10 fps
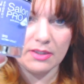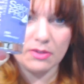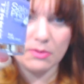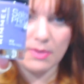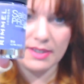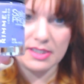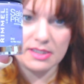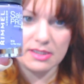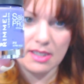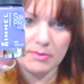And I don't know why
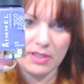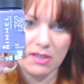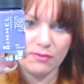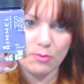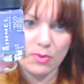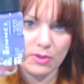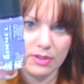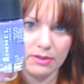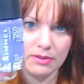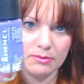this is coming off
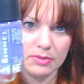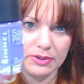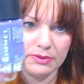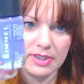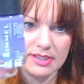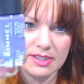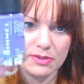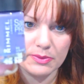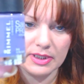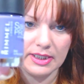more blue,
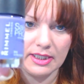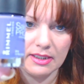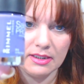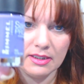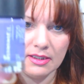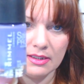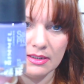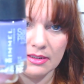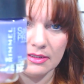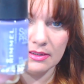because it's really
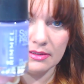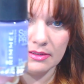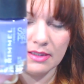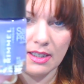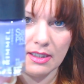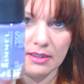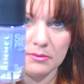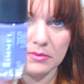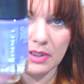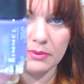
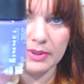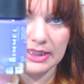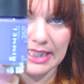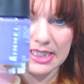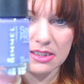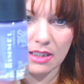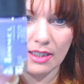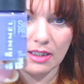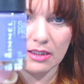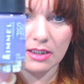a really
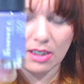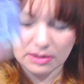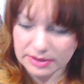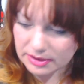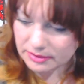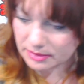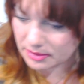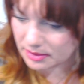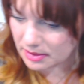nice lilac color.